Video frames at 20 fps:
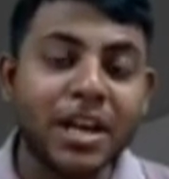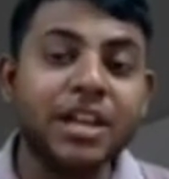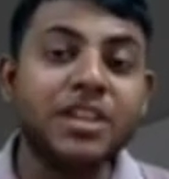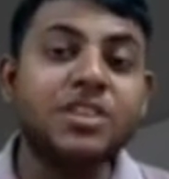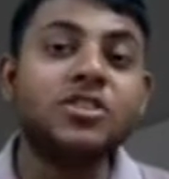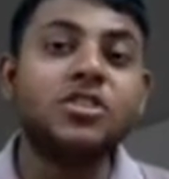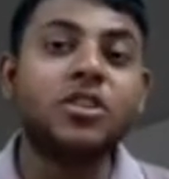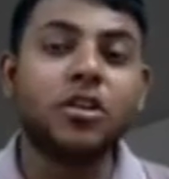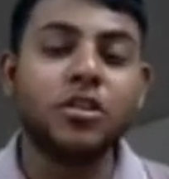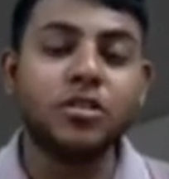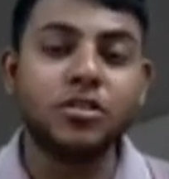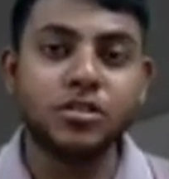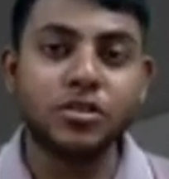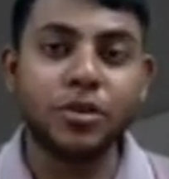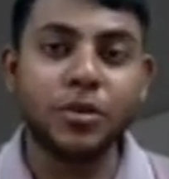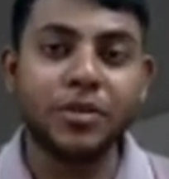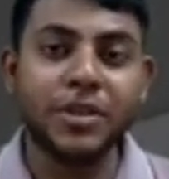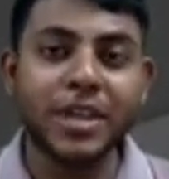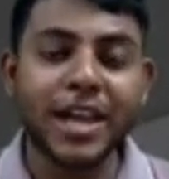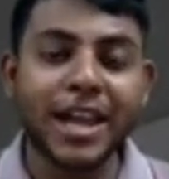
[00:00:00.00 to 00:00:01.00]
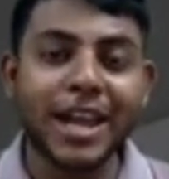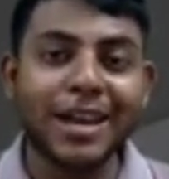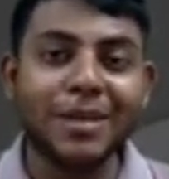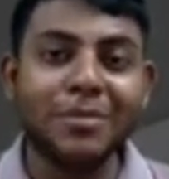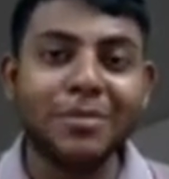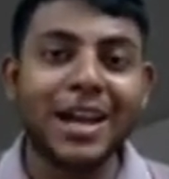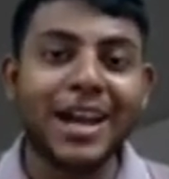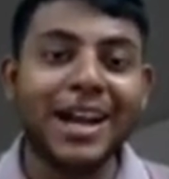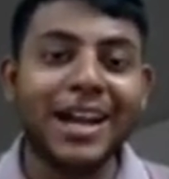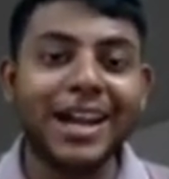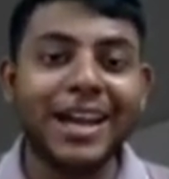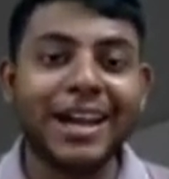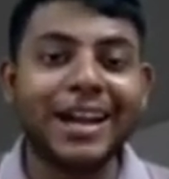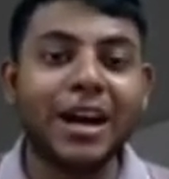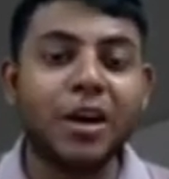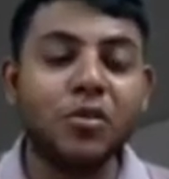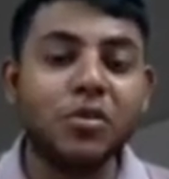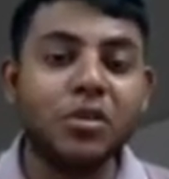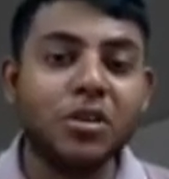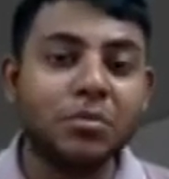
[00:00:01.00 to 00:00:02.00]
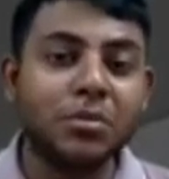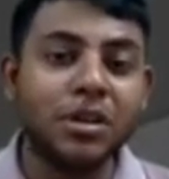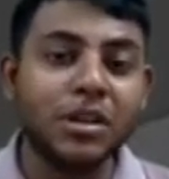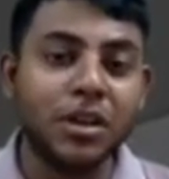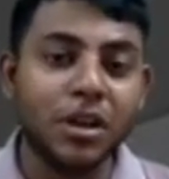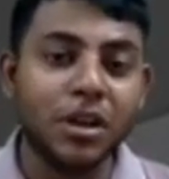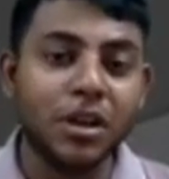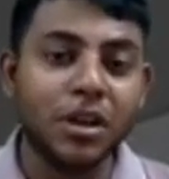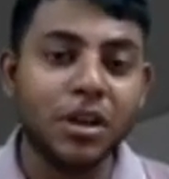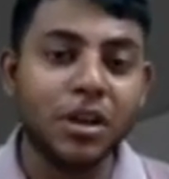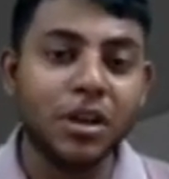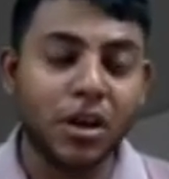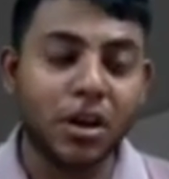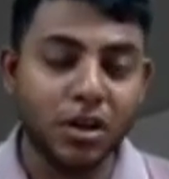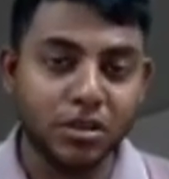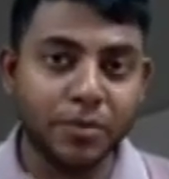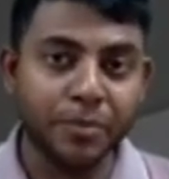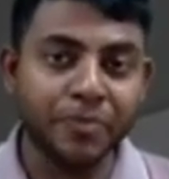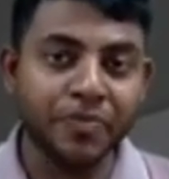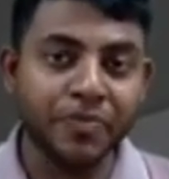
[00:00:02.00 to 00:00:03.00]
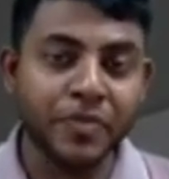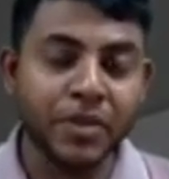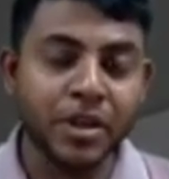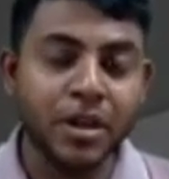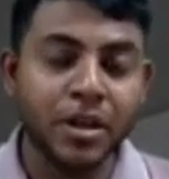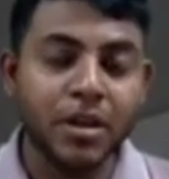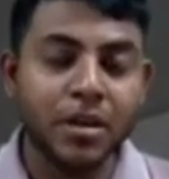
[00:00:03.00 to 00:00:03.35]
be punished also. They can be held accountable also